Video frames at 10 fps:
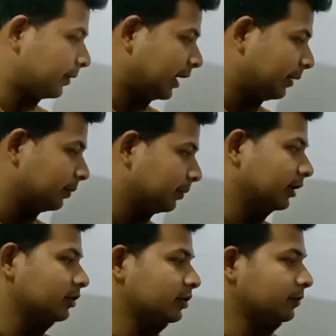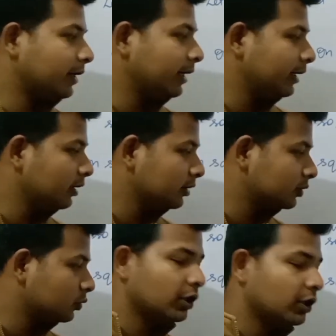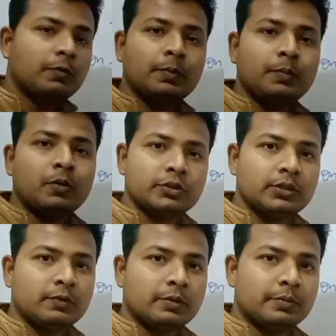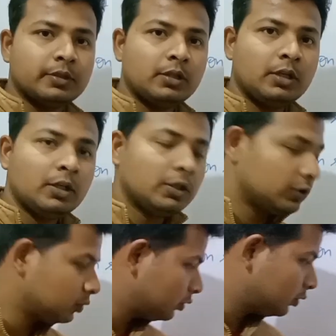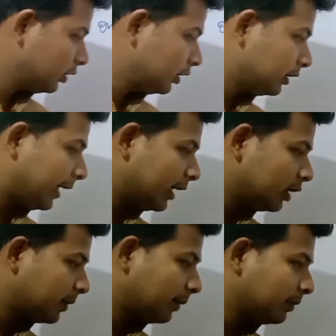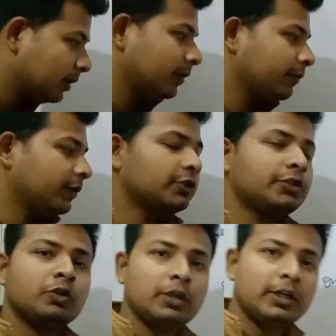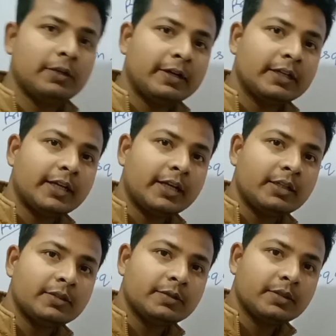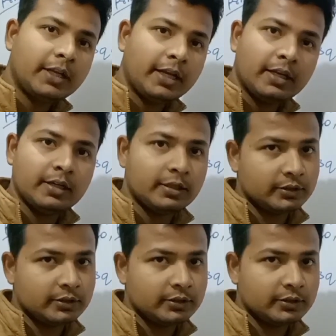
A prime number is dividing a square of a positive number. So that prime number will surely divide that a.